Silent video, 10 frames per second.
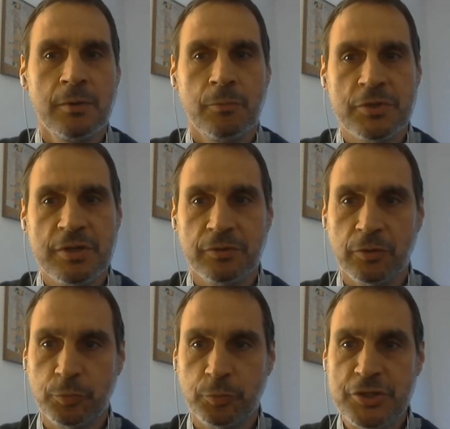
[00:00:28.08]
which is
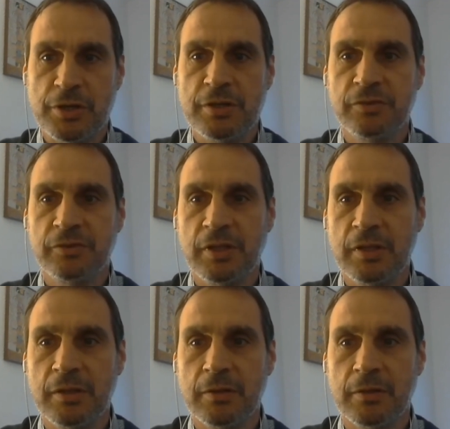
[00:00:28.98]
a specialist
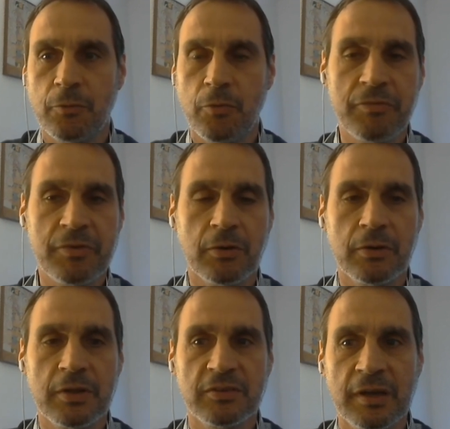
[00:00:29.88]
in graphical
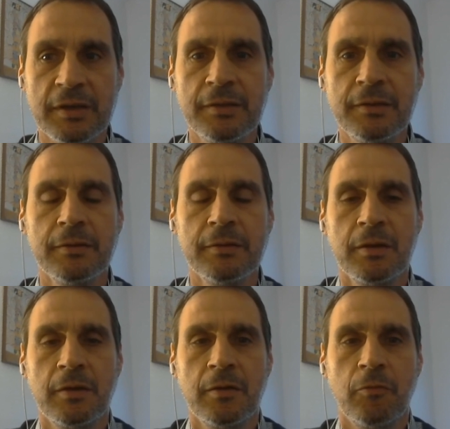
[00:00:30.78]
design.
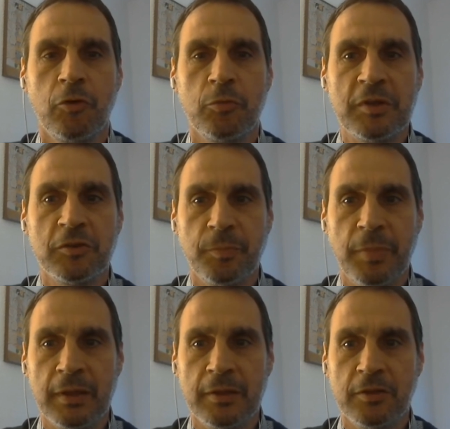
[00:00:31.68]
We've been
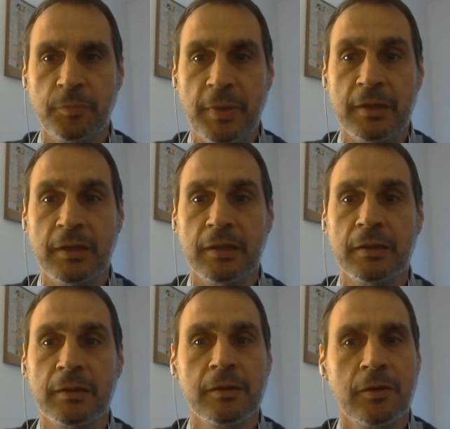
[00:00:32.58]

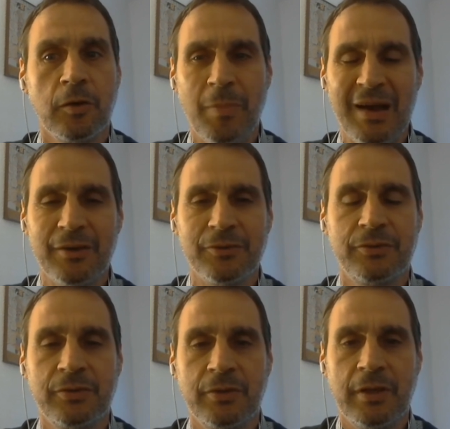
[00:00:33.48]
spending
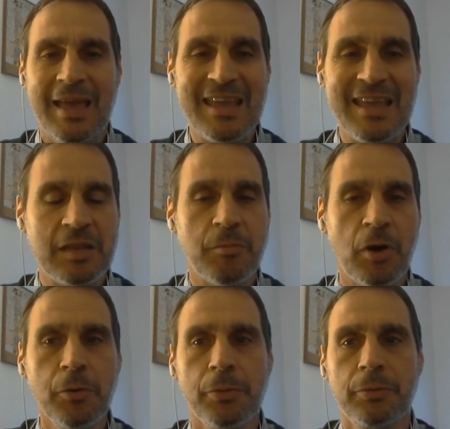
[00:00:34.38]
about 18
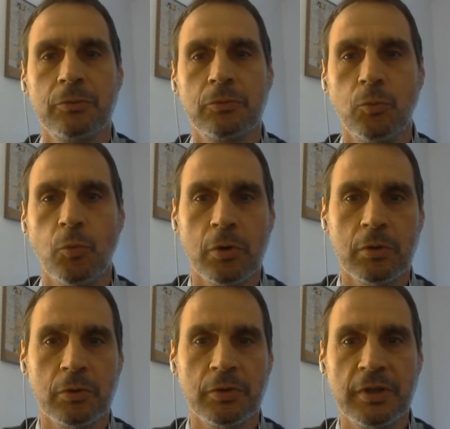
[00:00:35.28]
months to
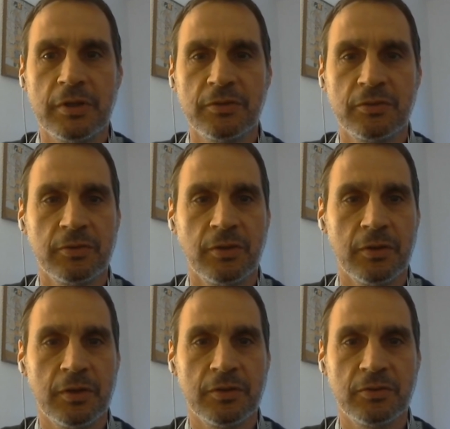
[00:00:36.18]
work on this
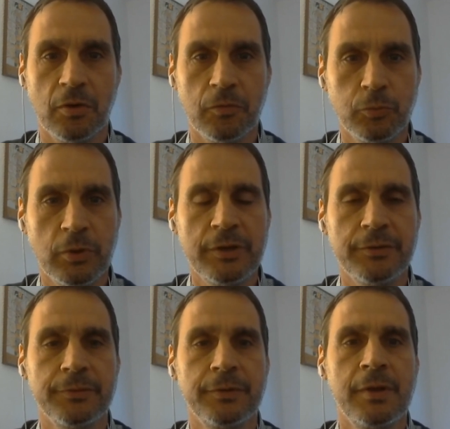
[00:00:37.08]
software.
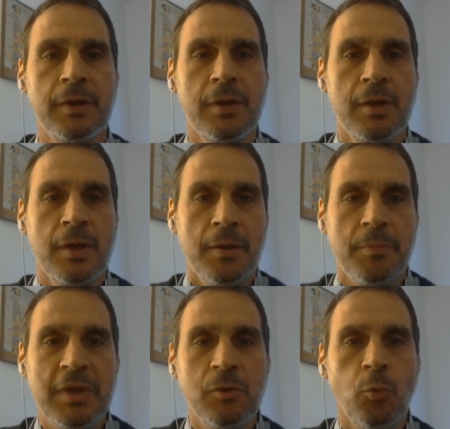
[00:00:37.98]

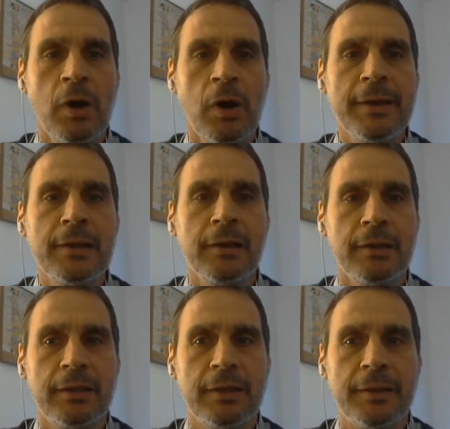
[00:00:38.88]
Meanwhile,
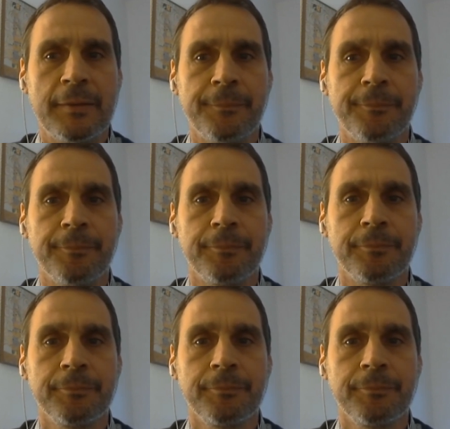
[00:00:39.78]
I'm